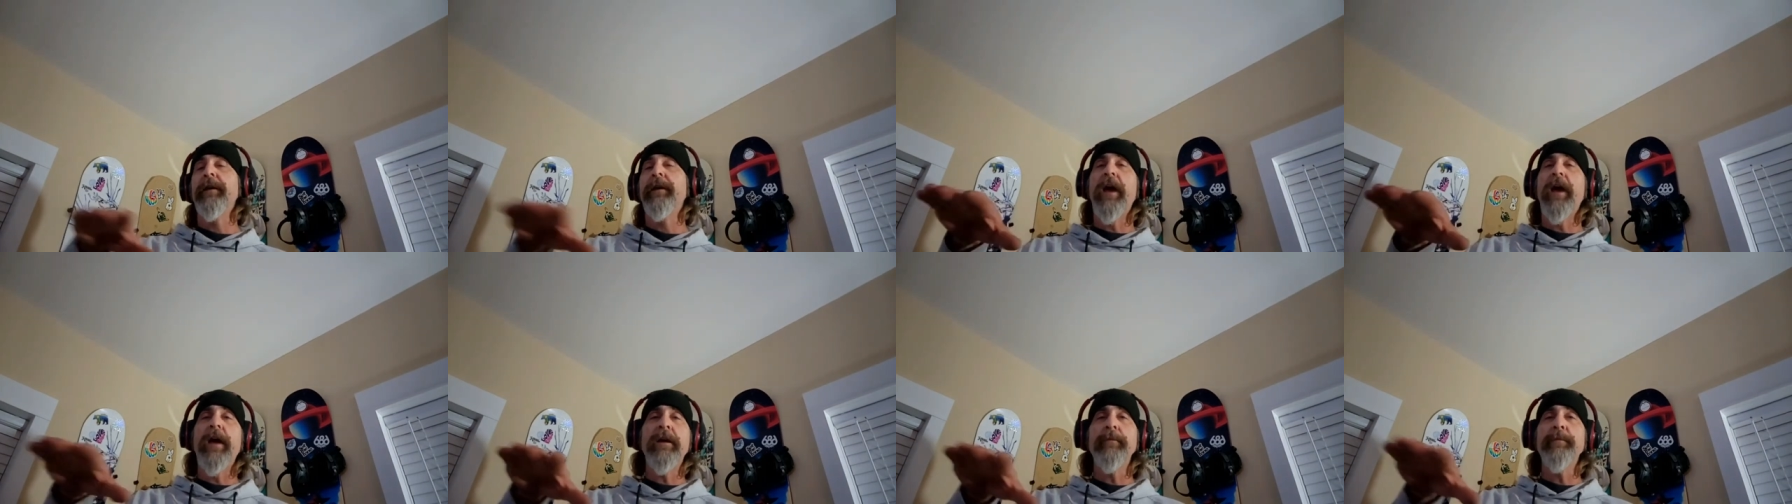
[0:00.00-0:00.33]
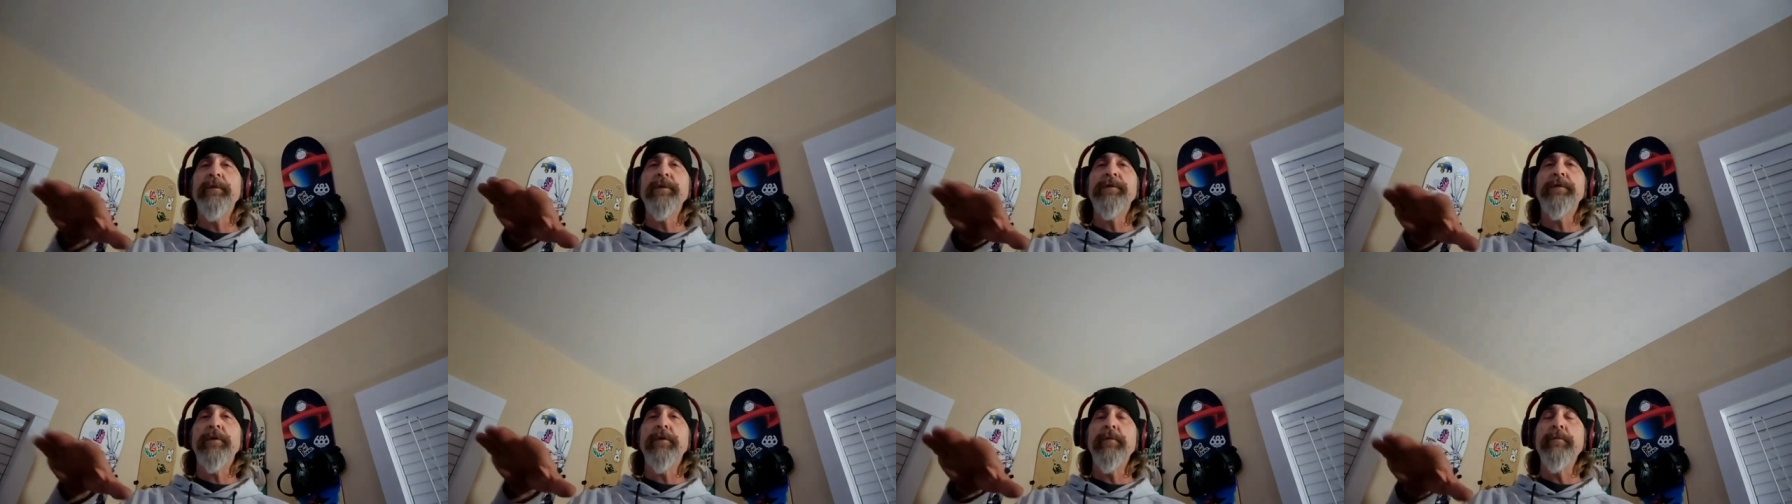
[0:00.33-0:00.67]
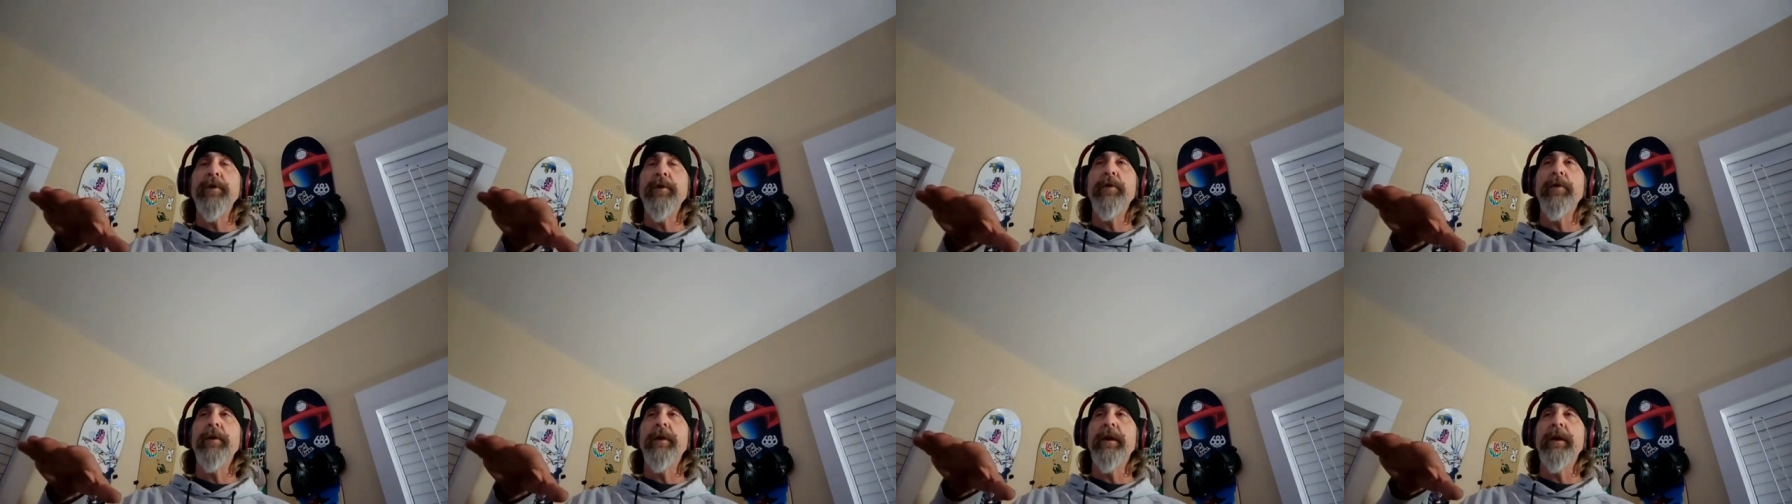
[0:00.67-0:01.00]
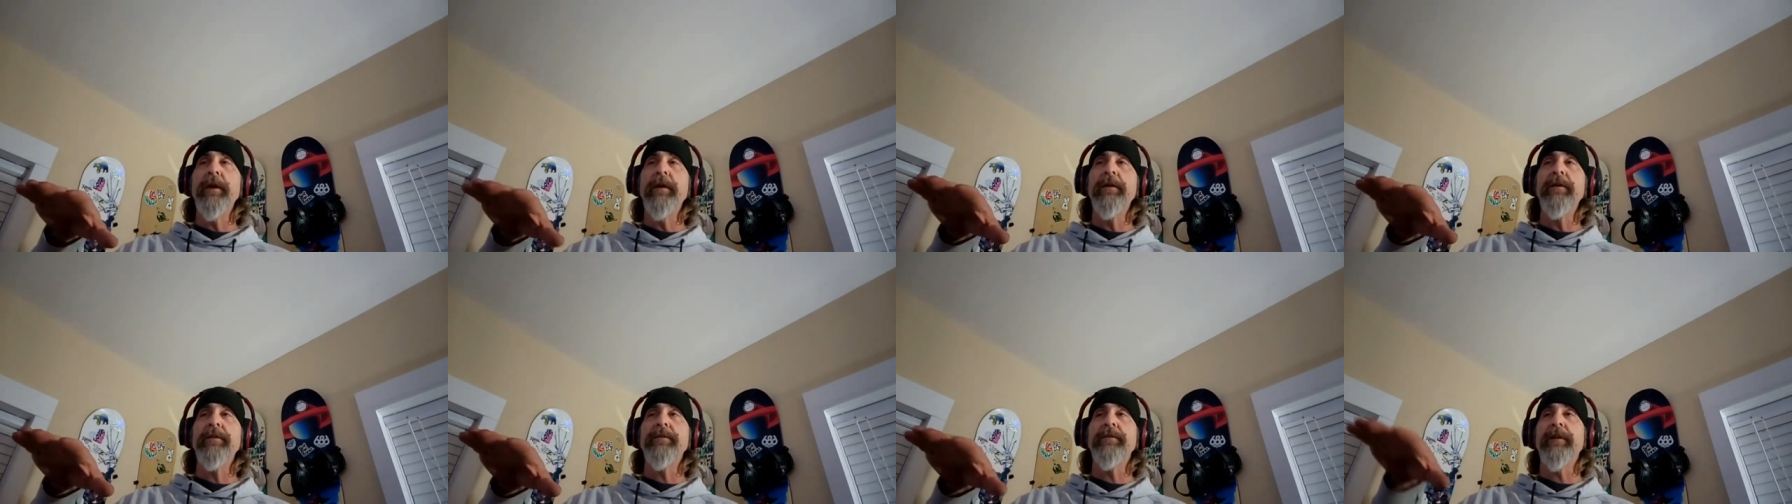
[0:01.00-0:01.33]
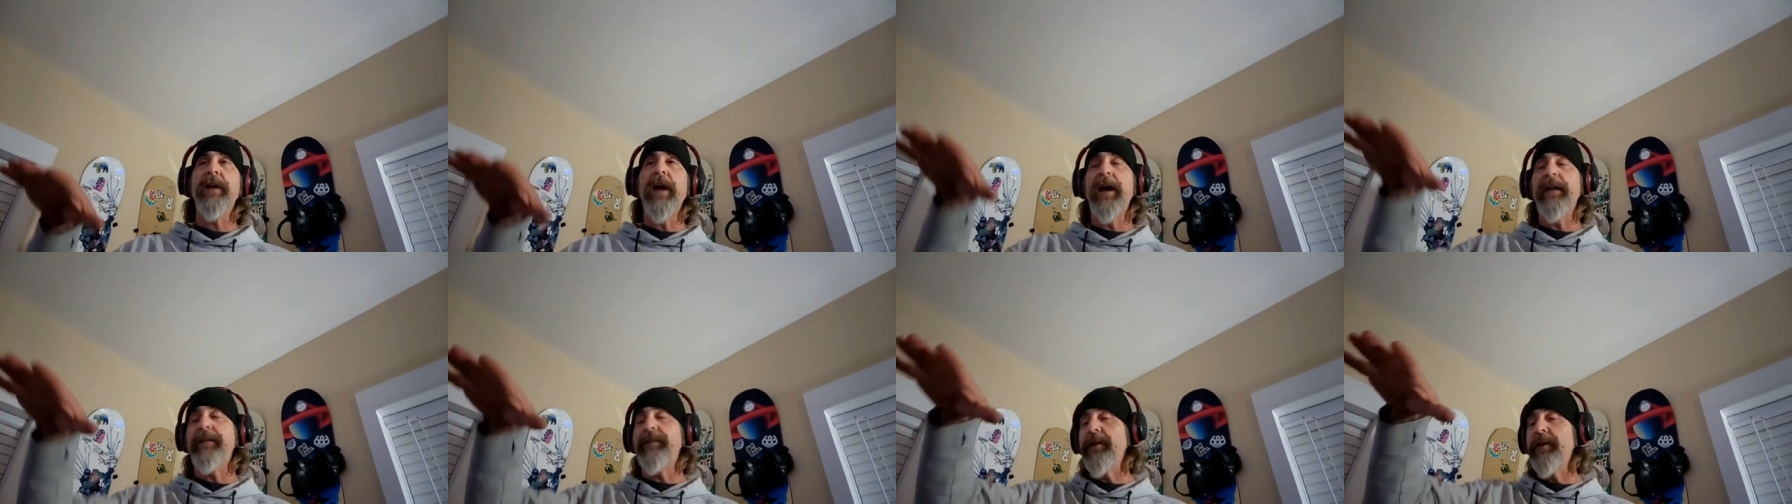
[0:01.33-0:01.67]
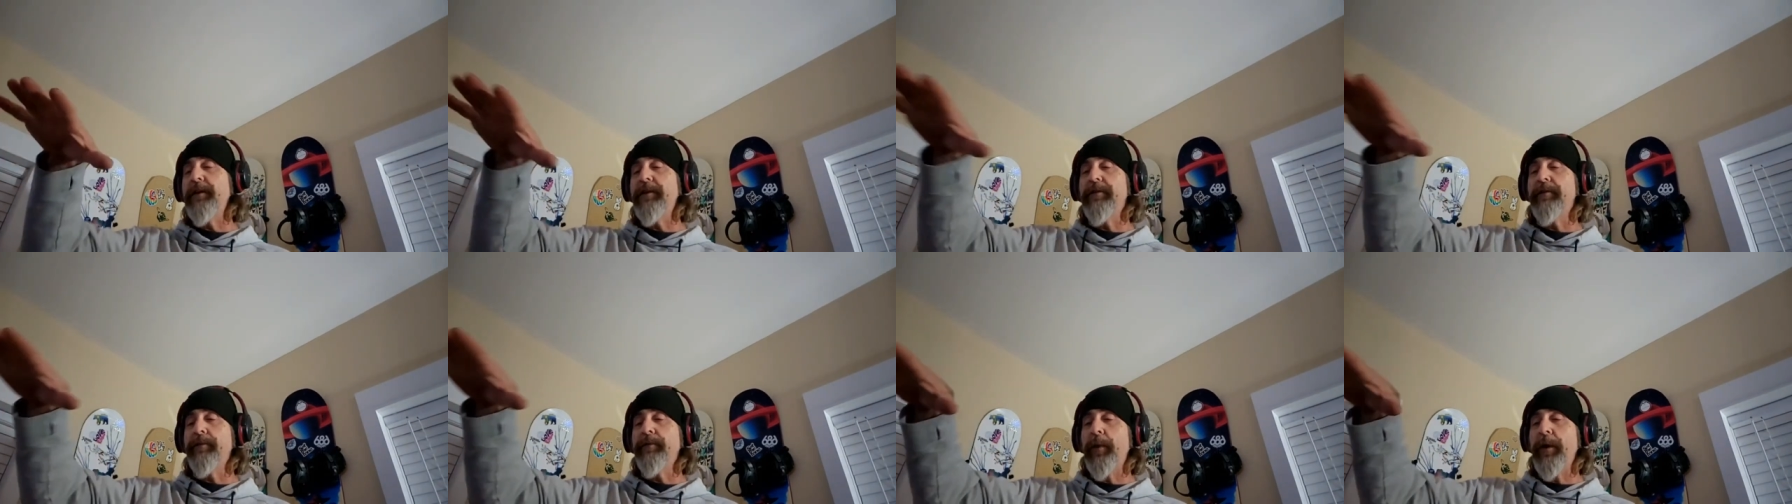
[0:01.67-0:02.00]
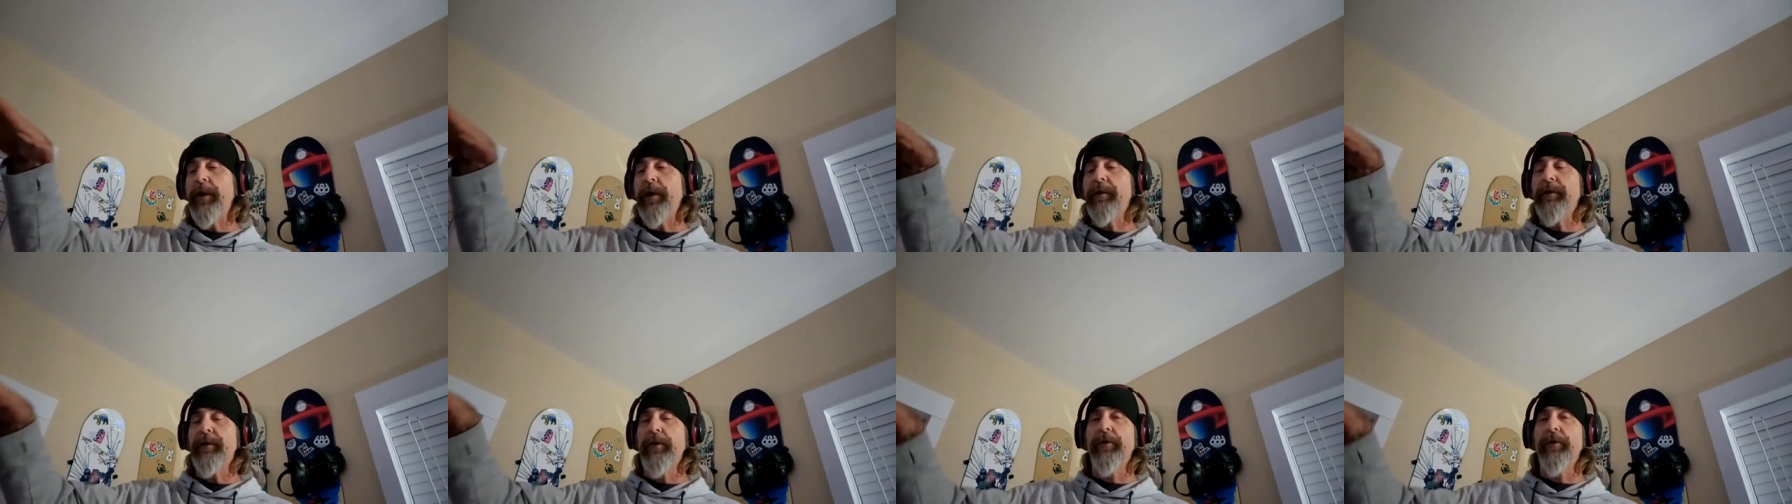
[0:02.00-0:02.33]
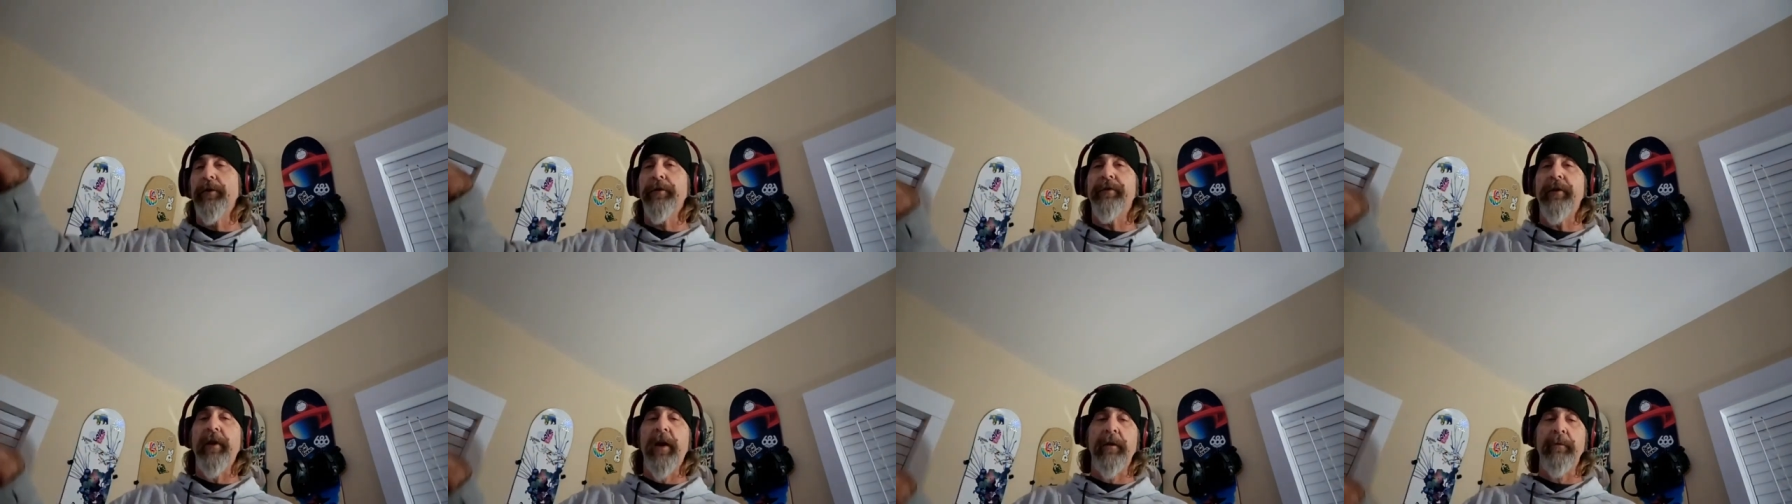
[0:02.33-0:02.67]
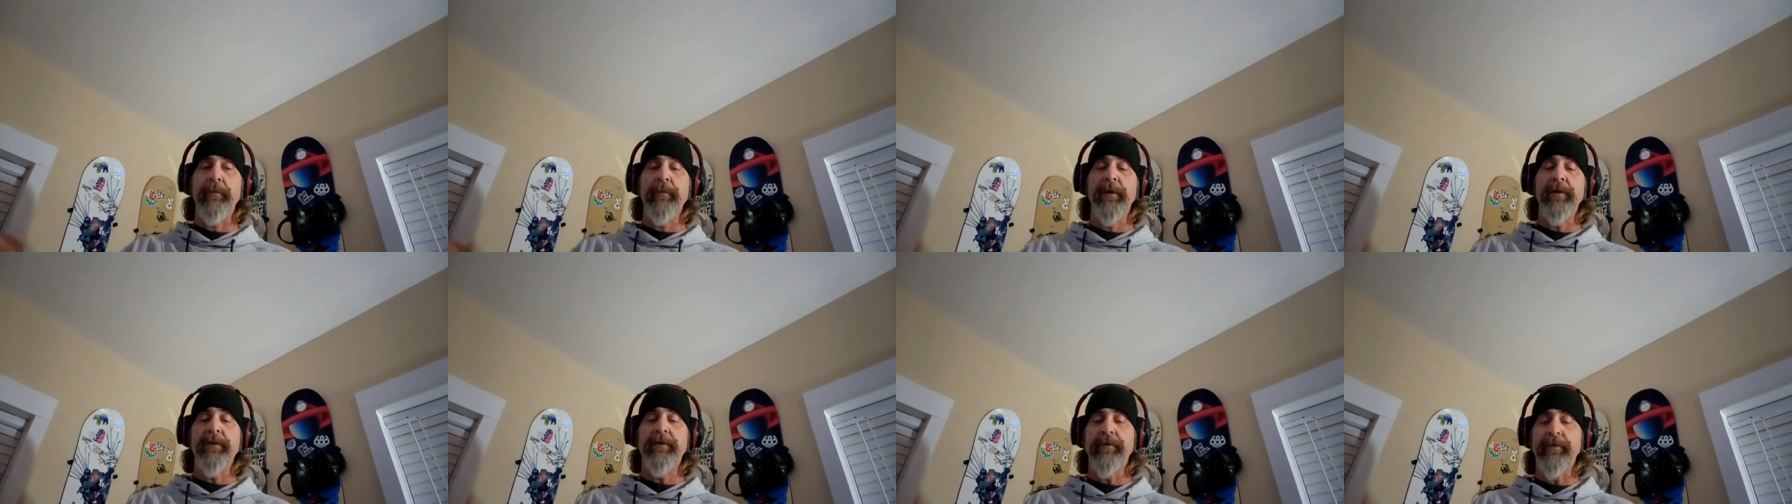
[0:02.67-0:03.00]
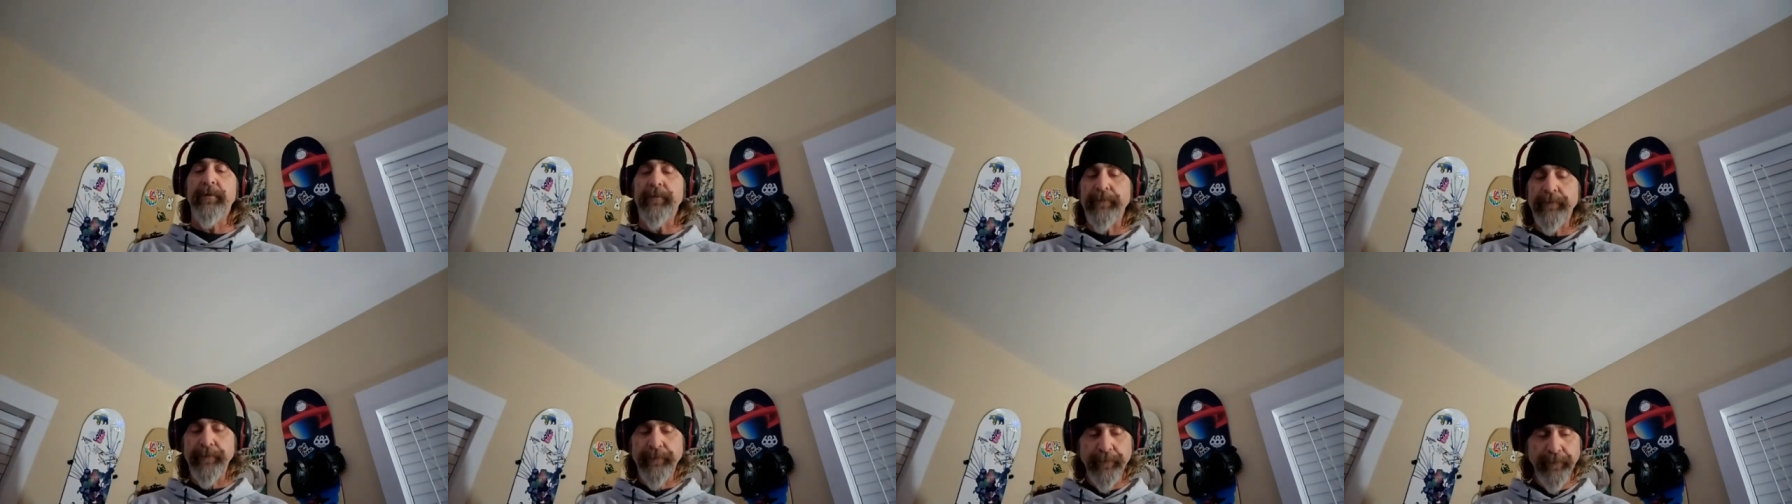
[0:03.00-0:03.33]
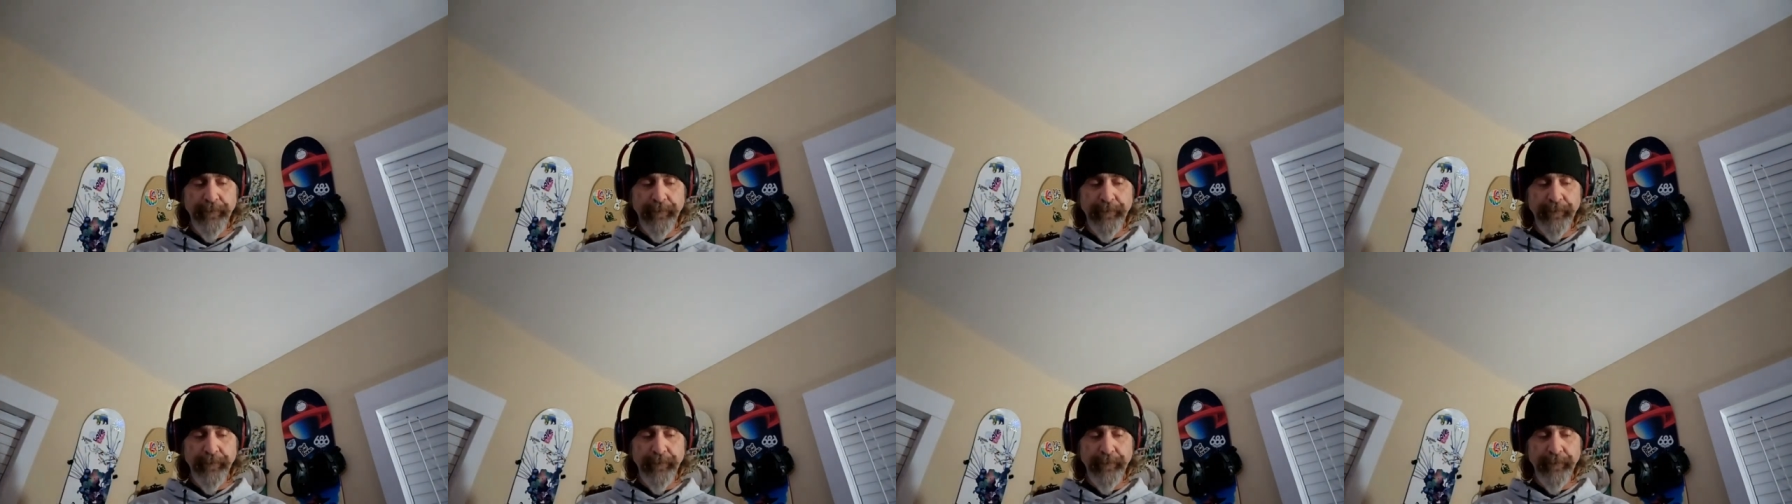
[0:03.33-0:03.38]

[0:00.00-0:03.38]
The cannabis community has got these weird little segments.